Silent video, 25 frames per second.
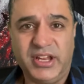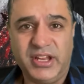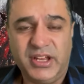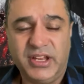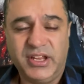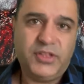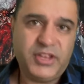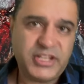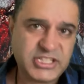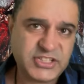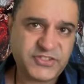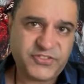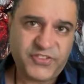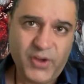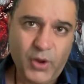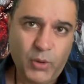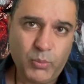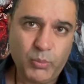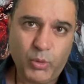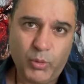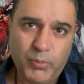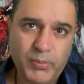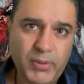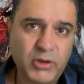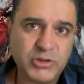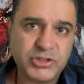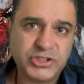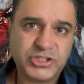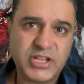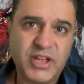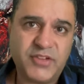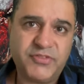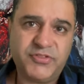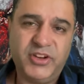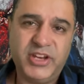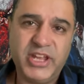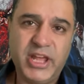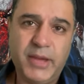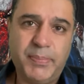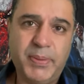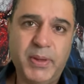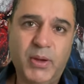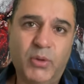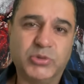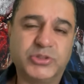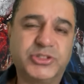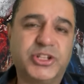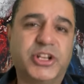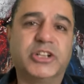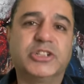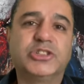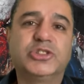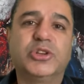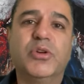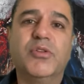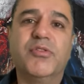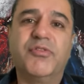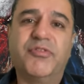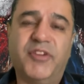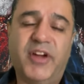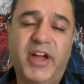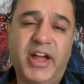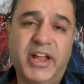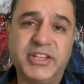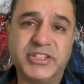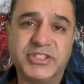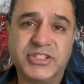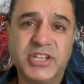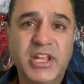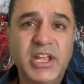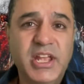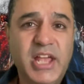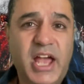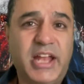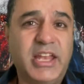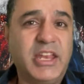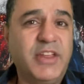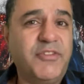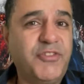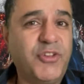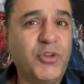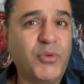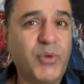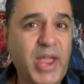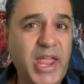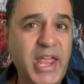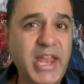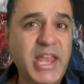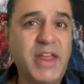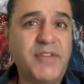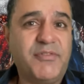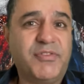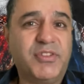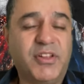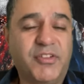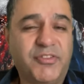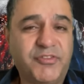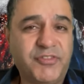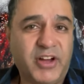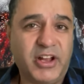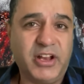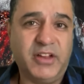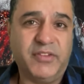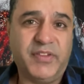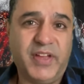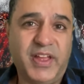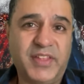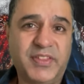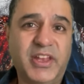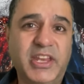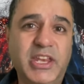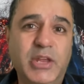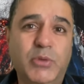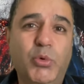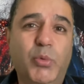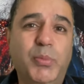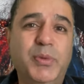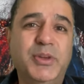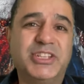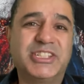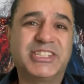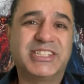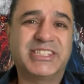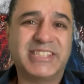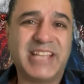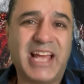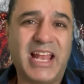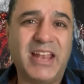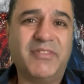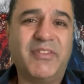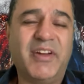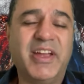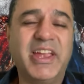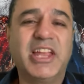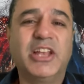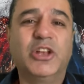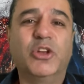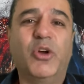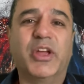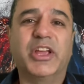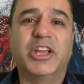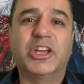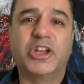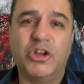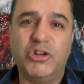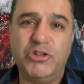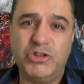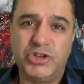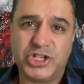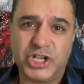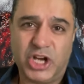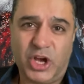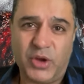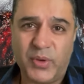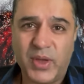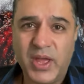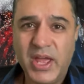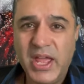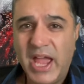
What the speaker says: This film will most definitely appeal to the true fans, and if you're in it for the fun of it, then you will be salivating like Cujo,